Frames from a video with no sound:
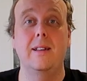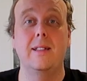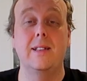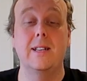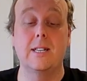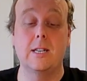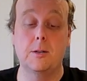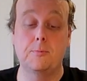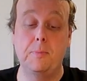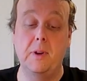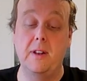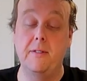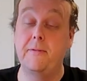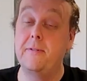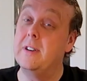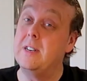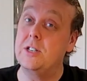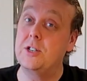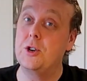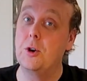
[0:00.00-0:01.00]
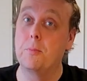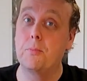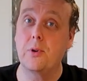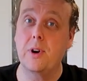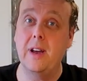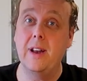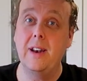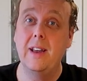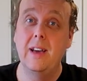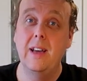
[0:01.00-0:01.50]
This has been Finish Your
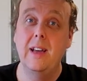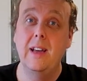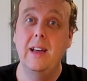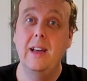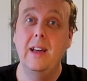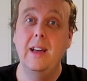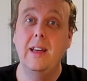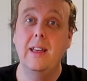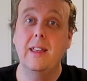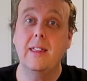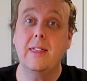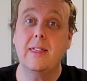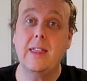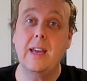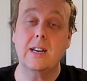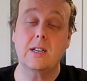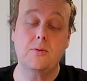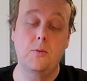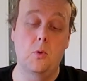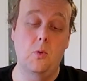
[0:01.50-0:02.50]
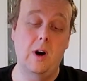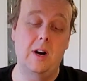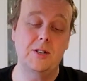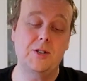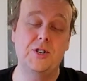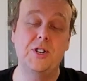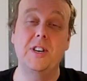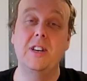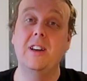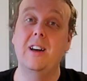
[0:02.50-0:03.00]
Bread. Thanks for
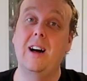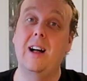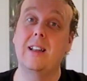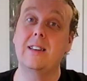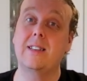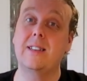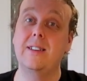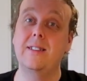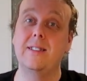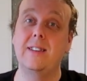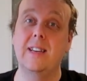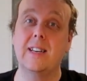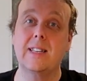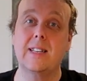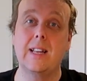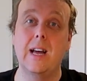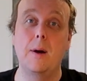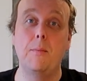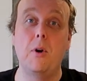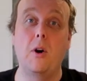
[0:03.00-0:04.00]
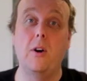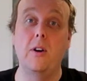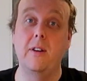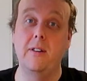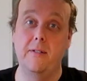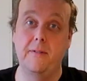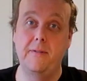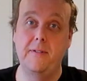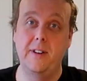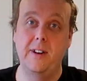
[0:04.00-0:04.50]
watching. I'll see you next time on
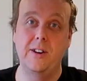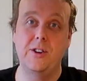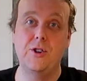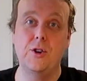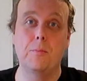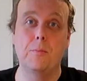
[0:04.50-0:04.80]
Finish